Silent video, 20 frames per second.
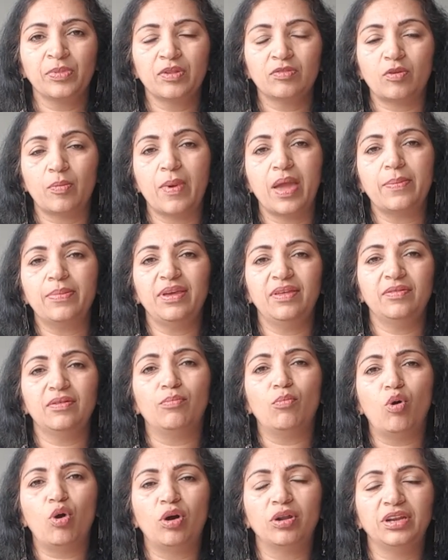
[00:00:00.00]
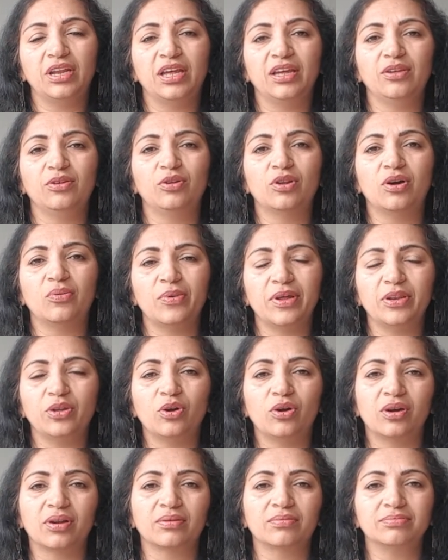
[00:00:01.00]
So maybe in the morning, when
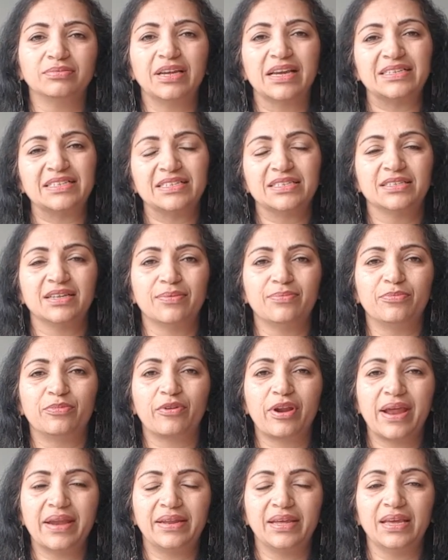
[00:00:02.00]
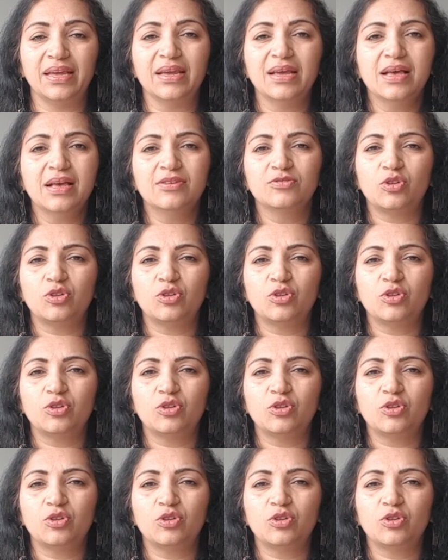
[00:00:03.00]
you're getting them ready,